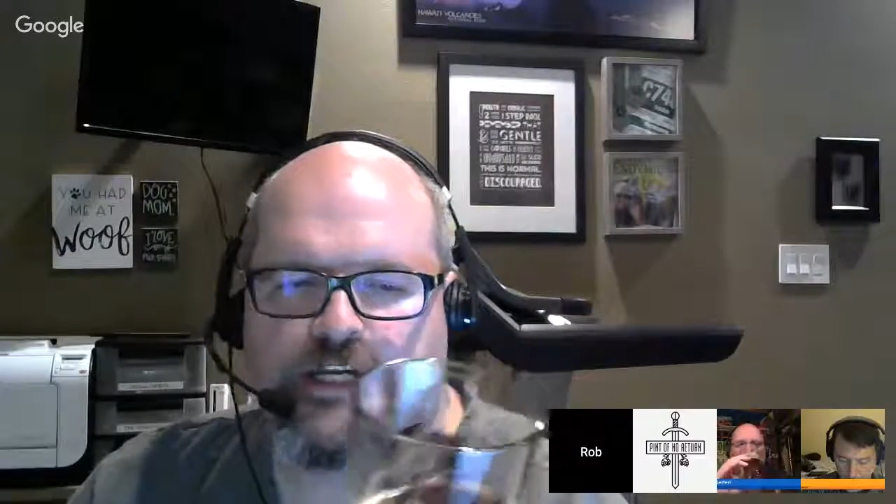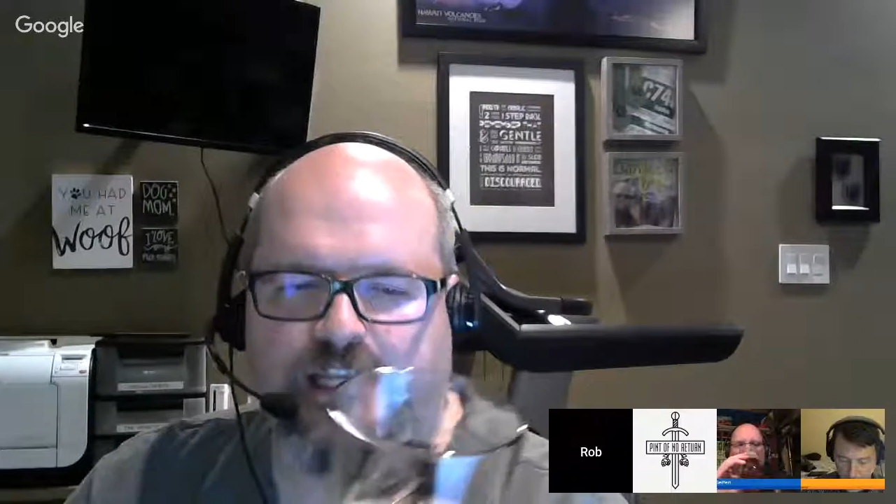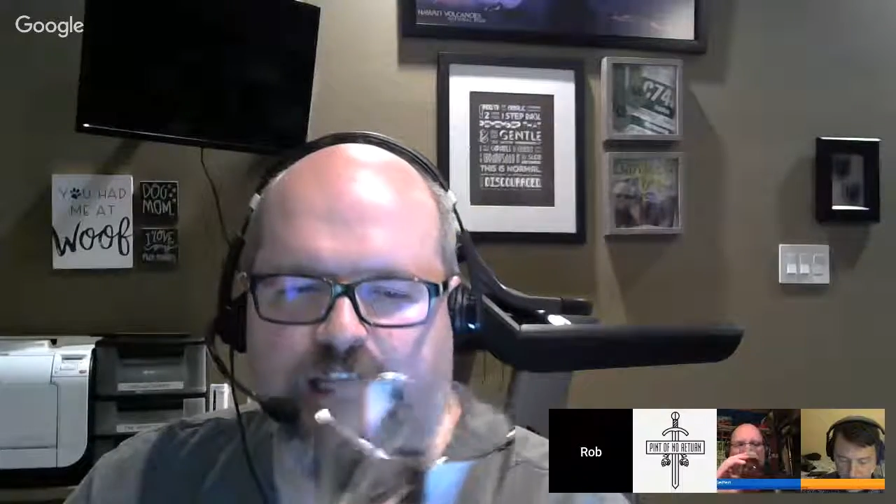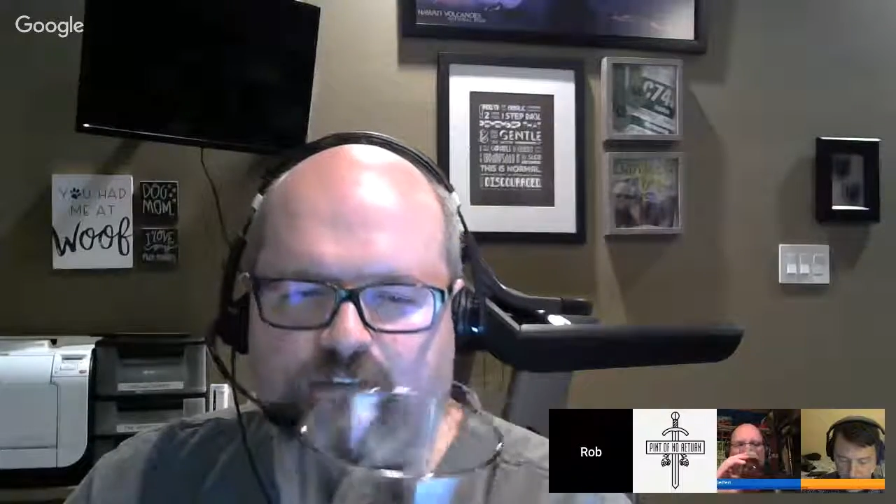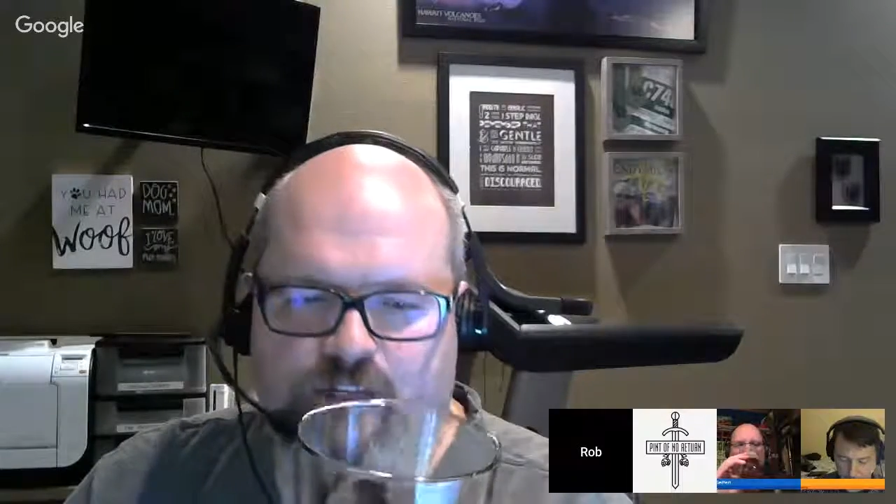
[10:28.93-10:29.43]
and
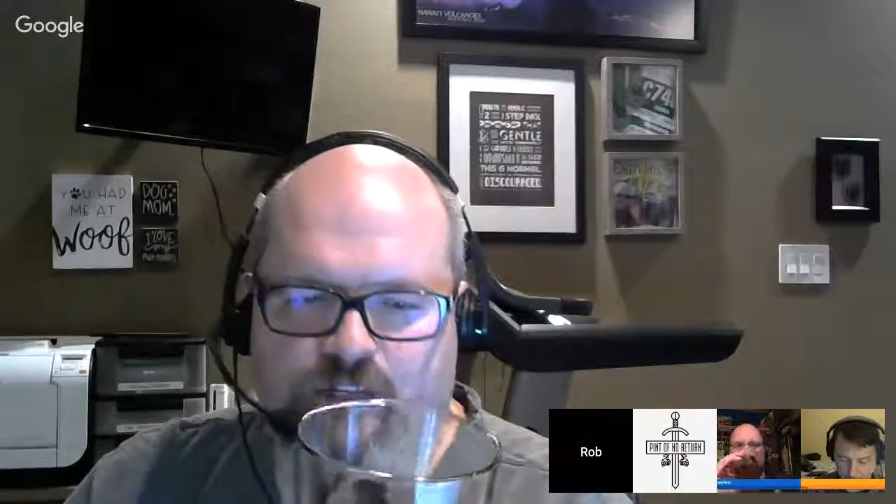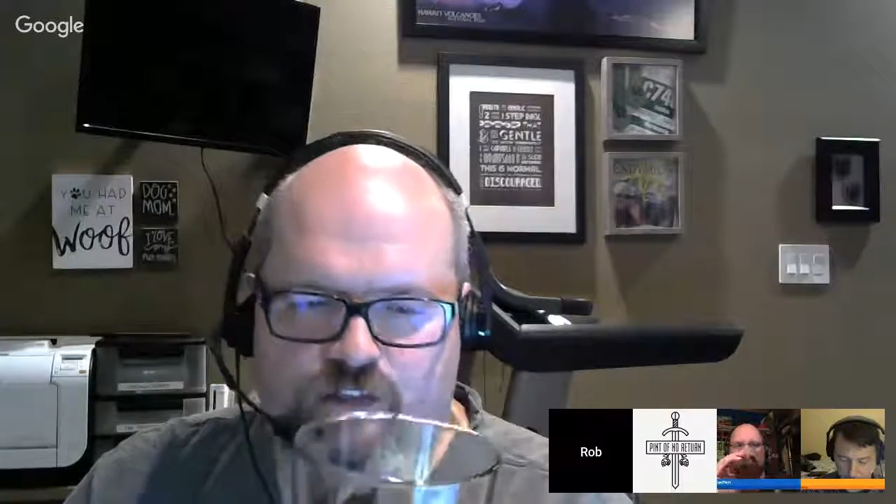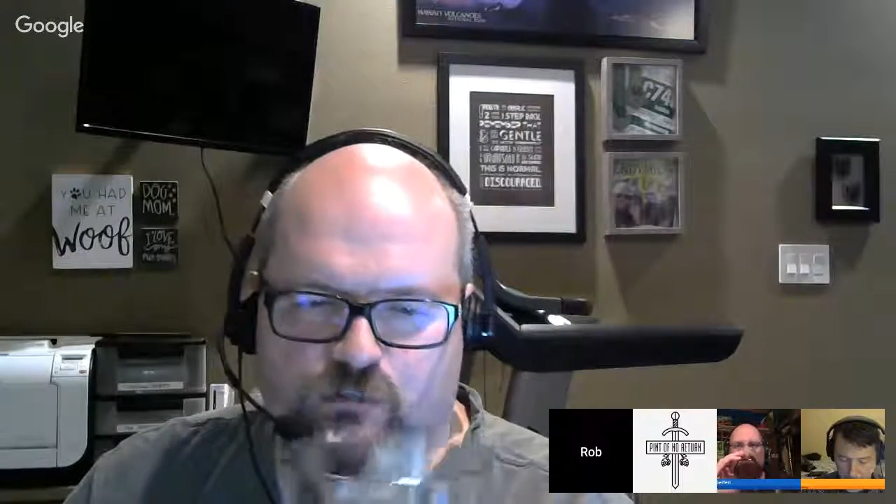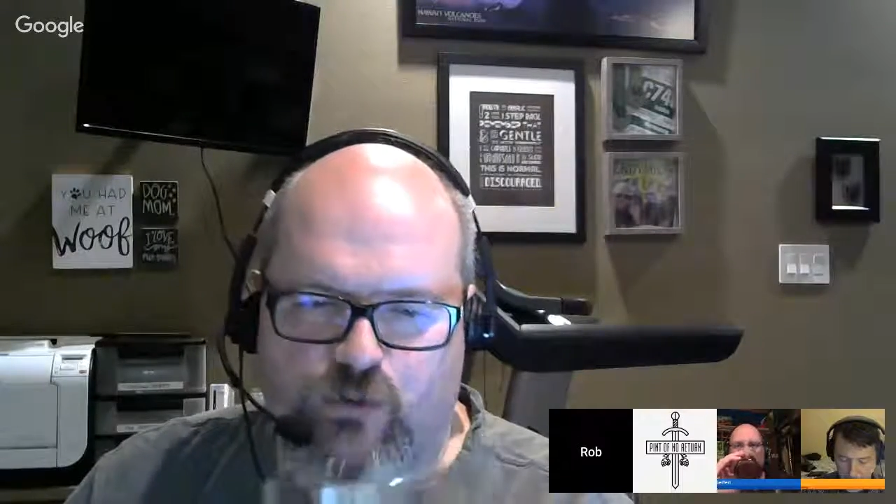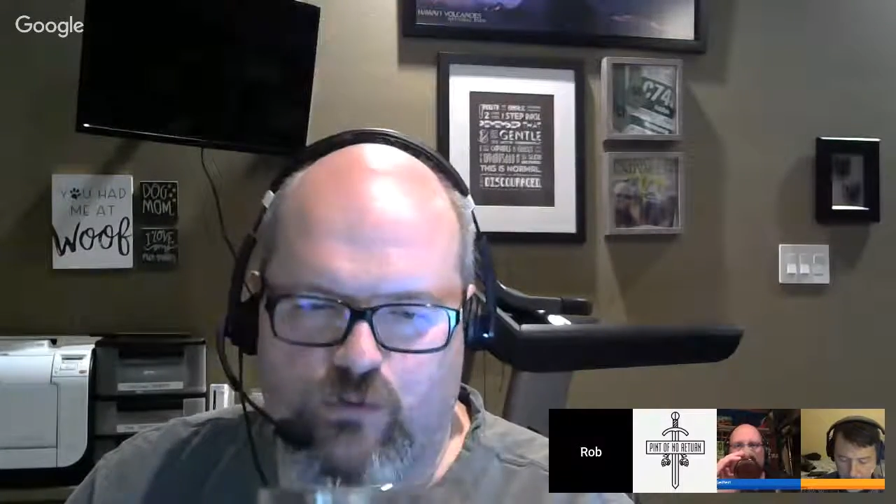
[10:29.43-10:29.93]
even and
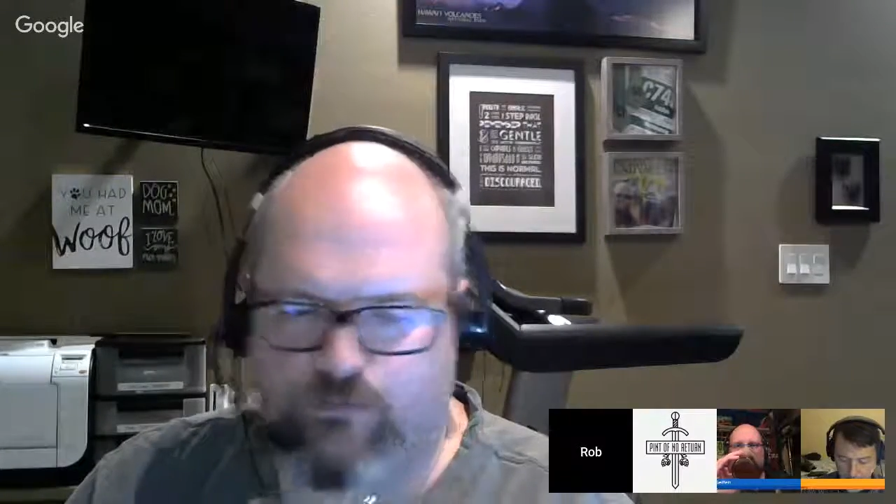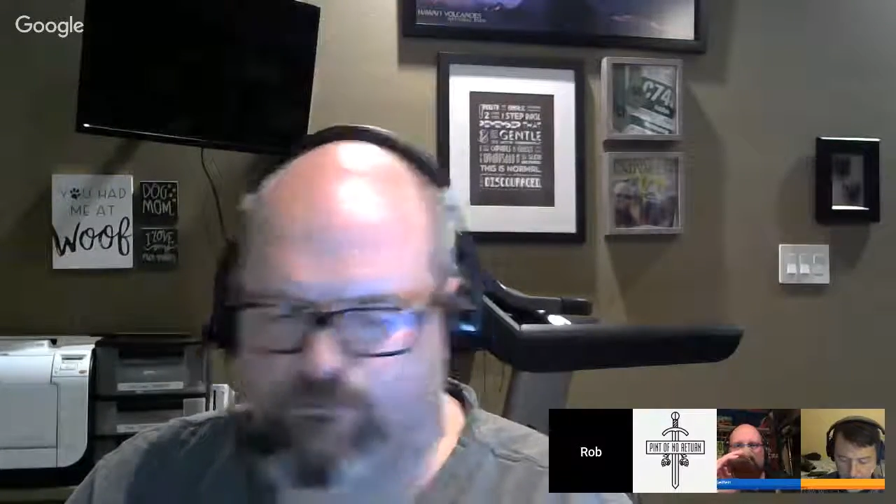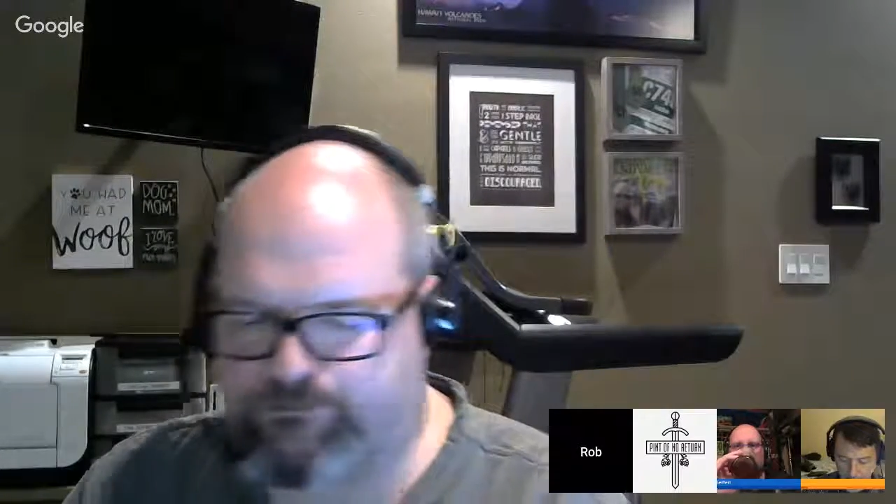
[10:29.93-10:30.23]
smooth.